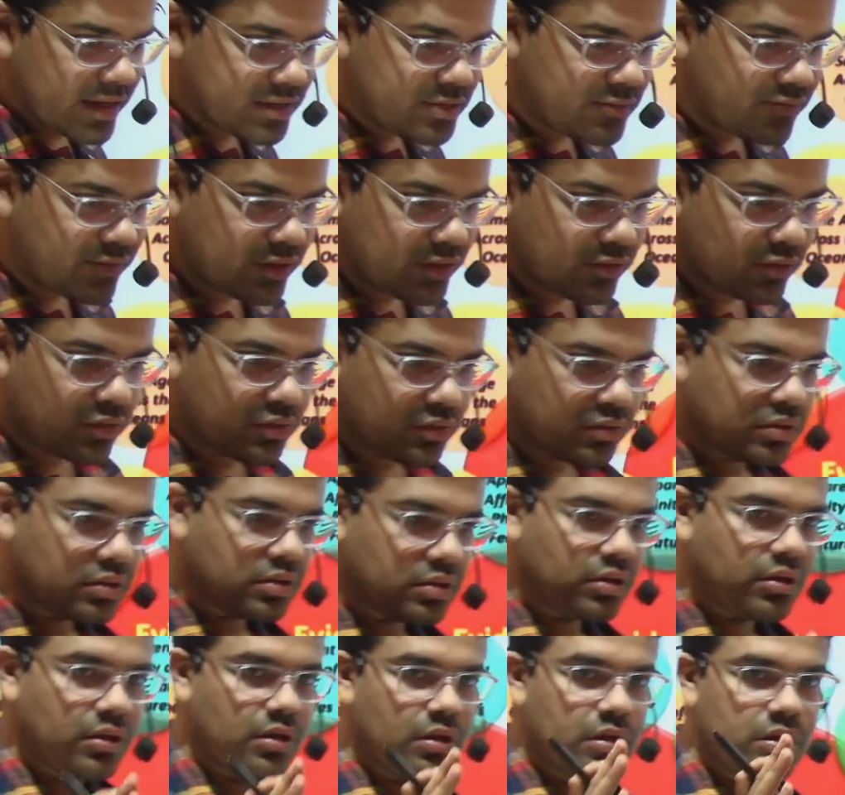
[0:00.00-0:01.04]
we know,
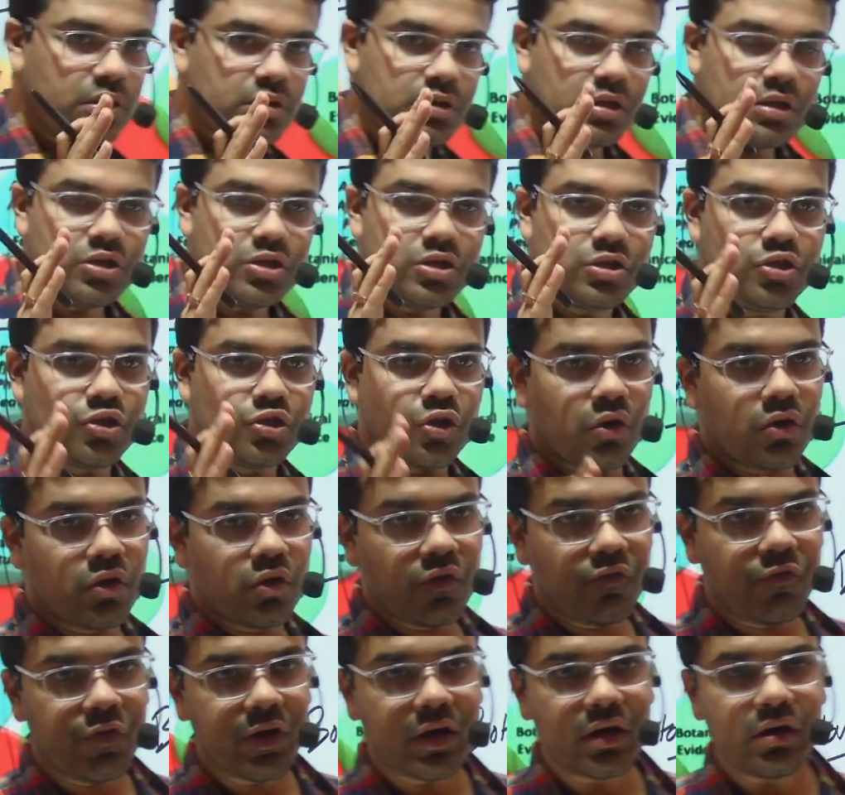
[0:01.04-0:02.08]
the
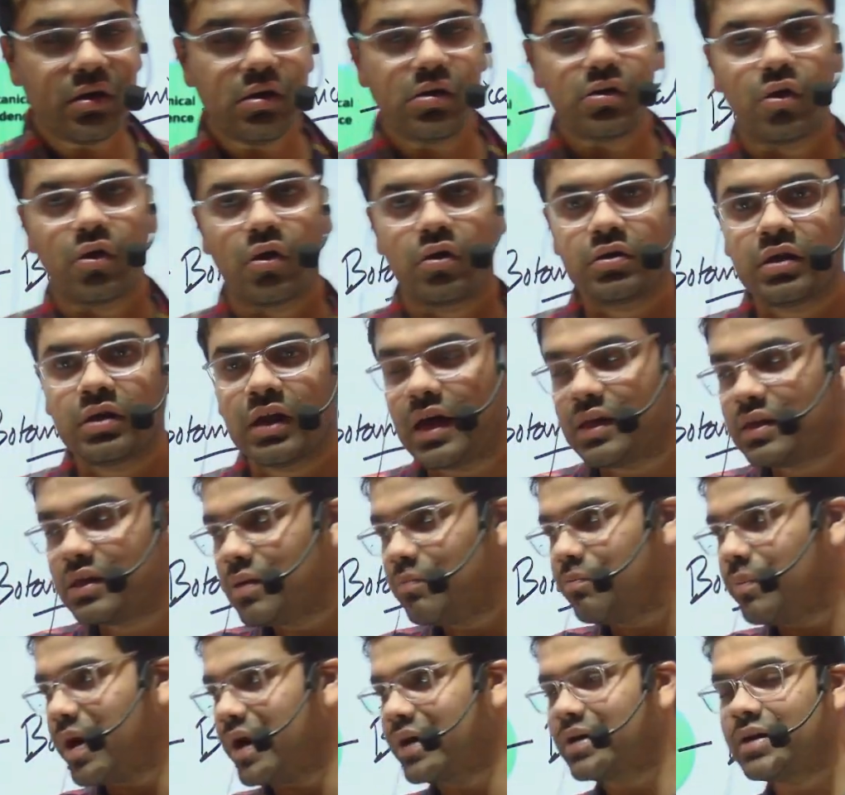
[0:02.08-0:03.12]
geographical north and the
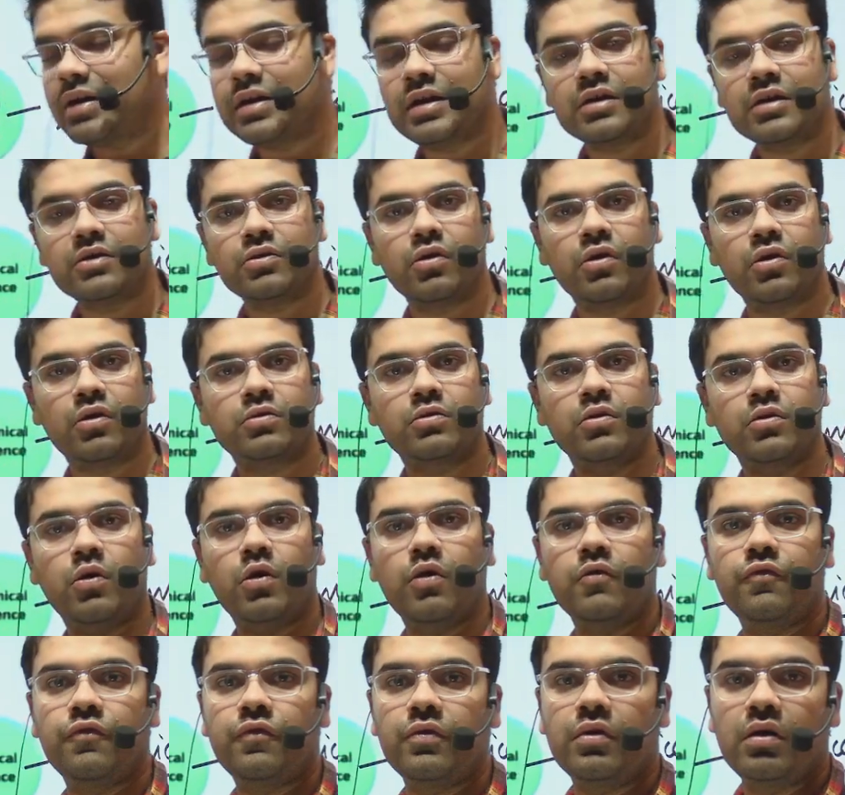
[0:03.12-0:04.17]
magnetic north of
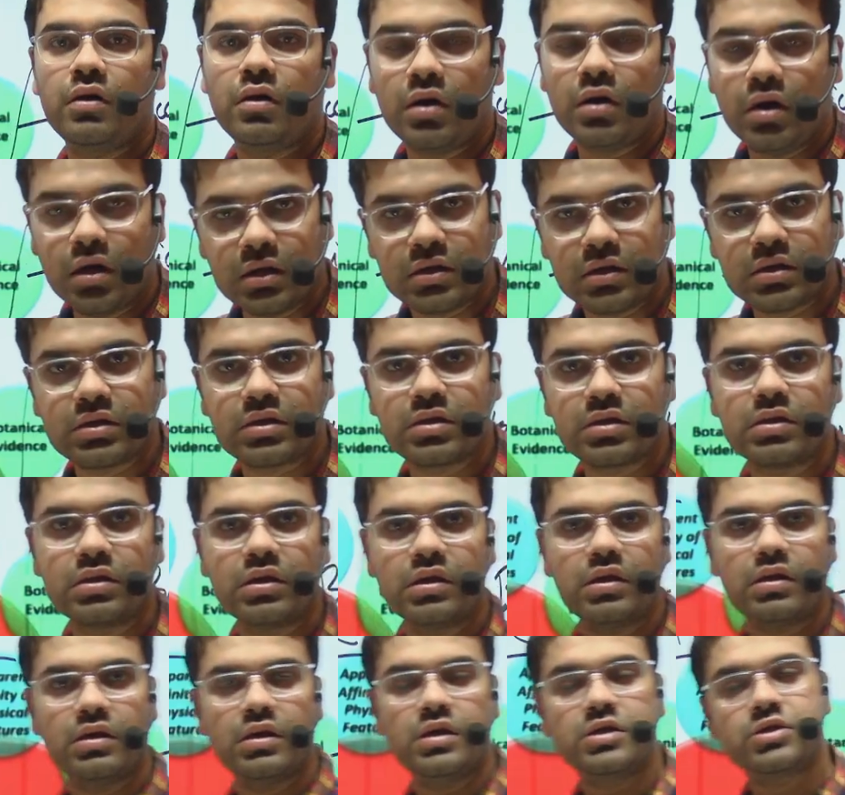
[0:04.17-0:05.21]
Earth
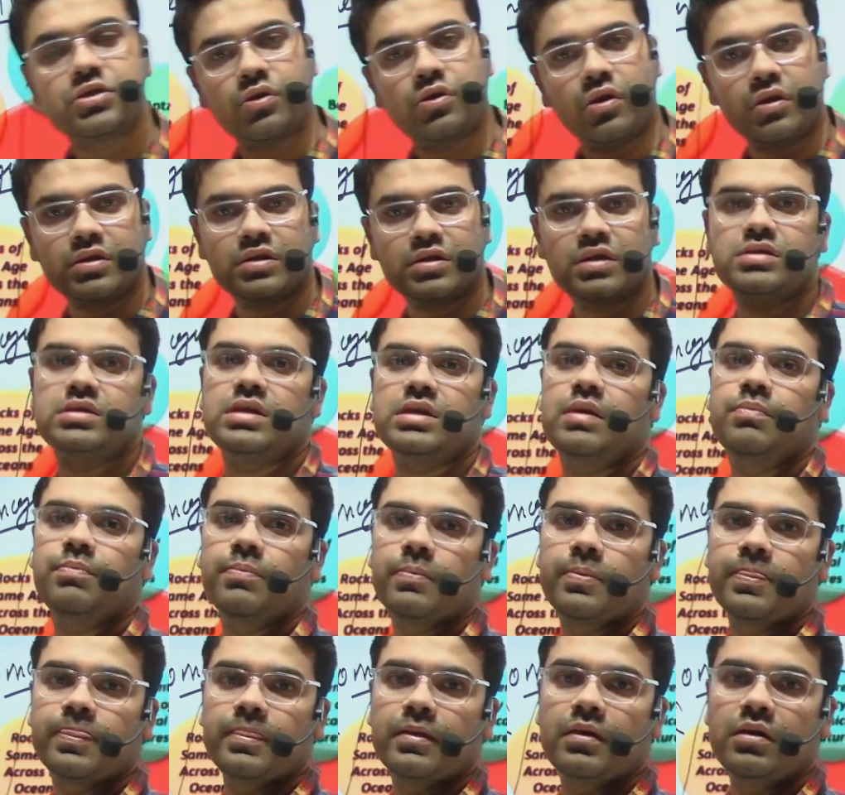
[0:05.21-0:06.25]
is not the same.
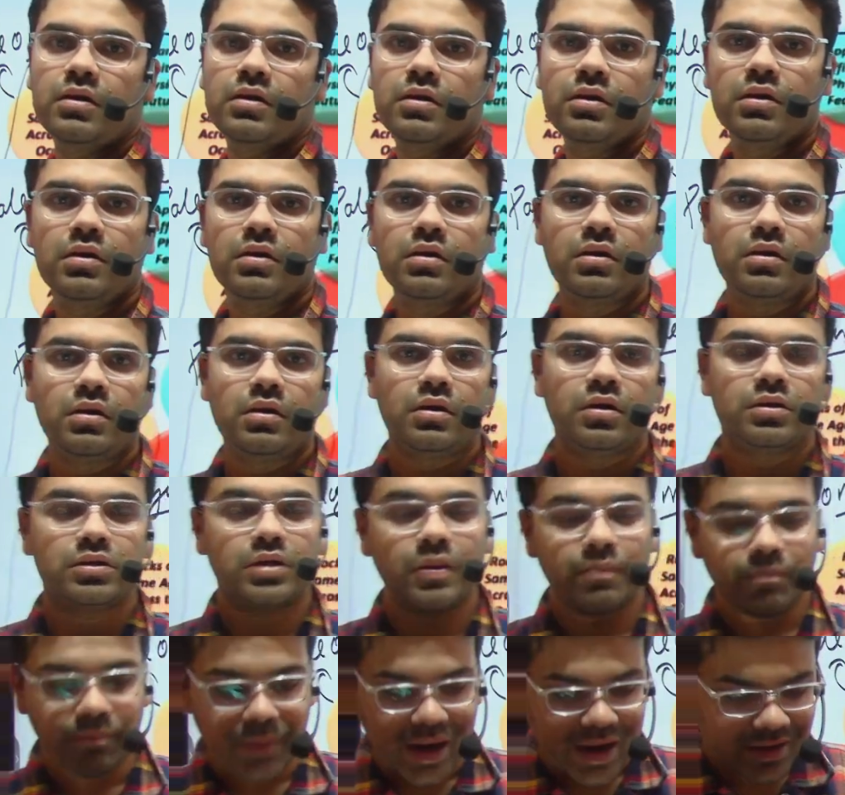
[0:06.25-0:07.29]
The
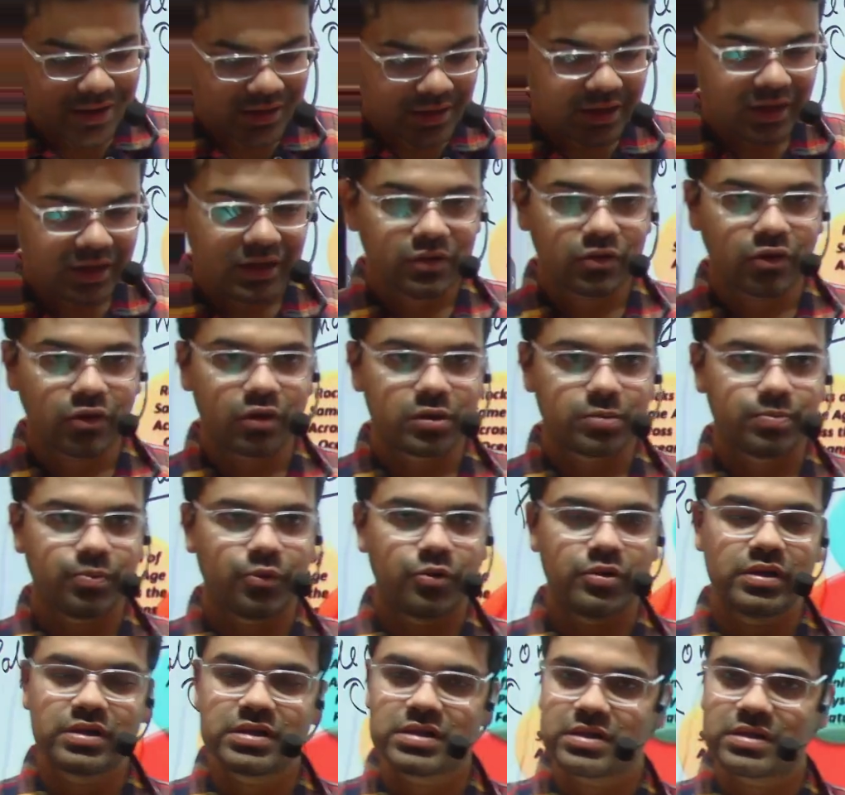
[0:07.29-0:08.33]
magnetic north pole is
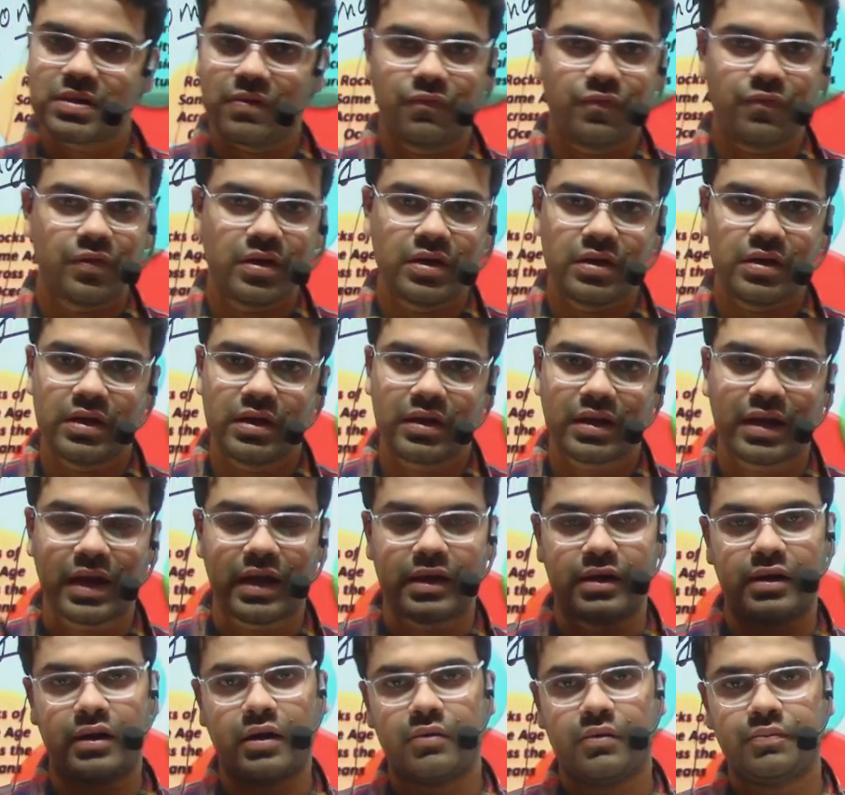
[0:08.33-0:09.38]
somewhere near
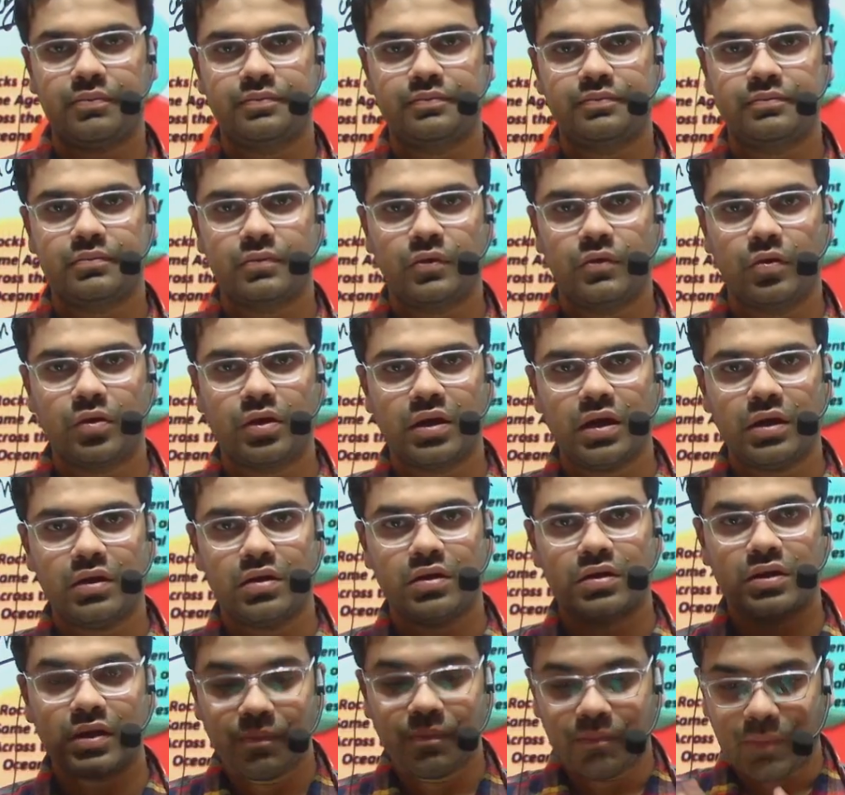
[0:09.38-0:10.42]
Canada. Okay, the
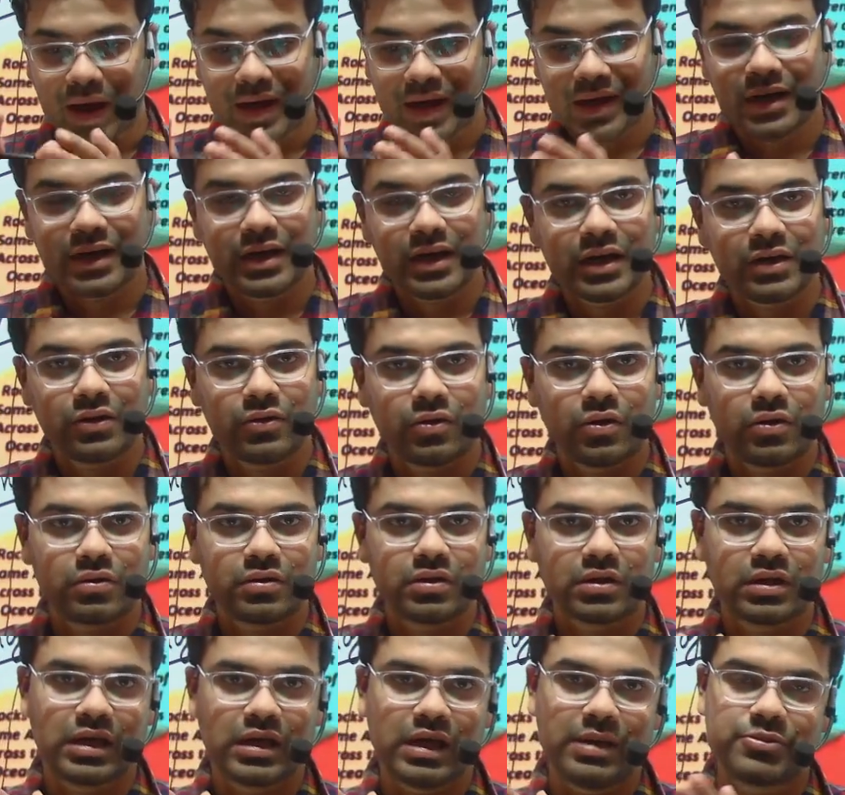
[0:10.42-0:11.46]
magnetic north
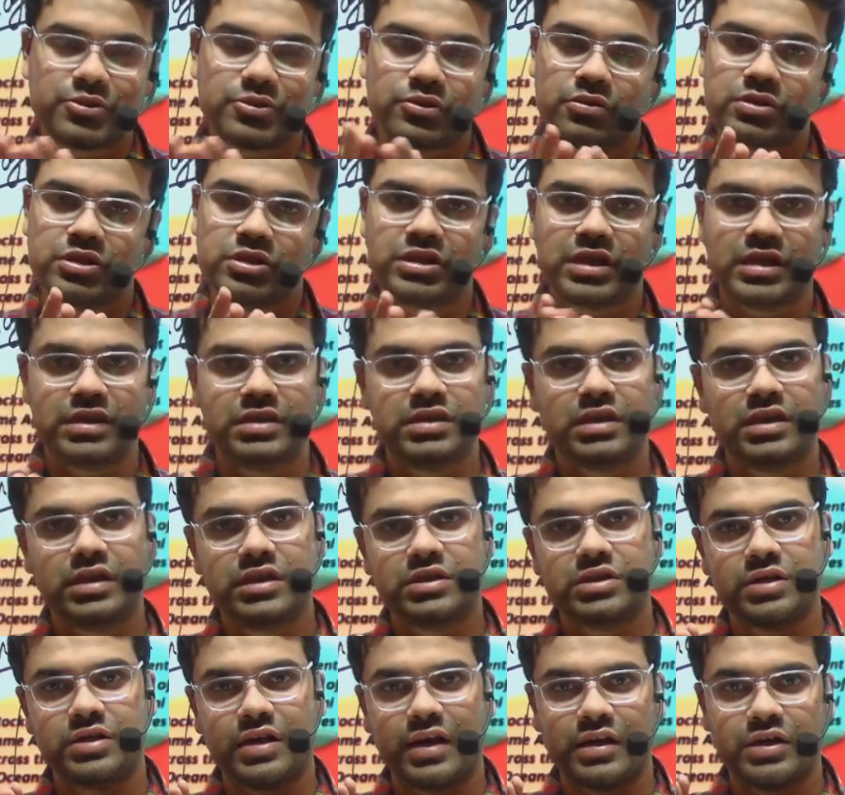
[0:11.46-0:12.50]
keeps on changing its
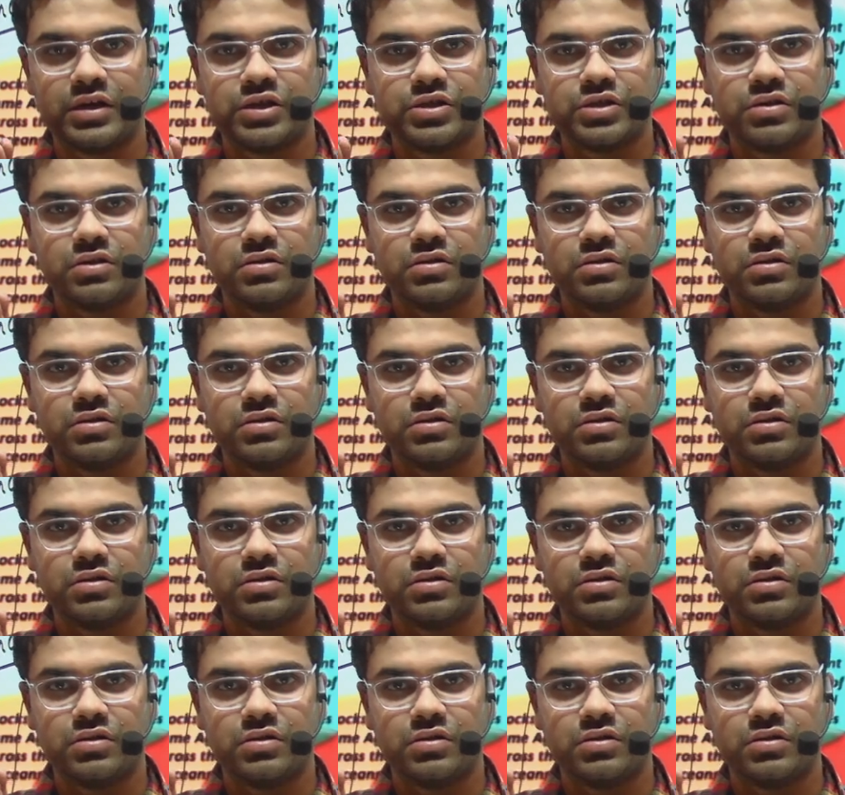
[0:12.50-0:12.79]
direction.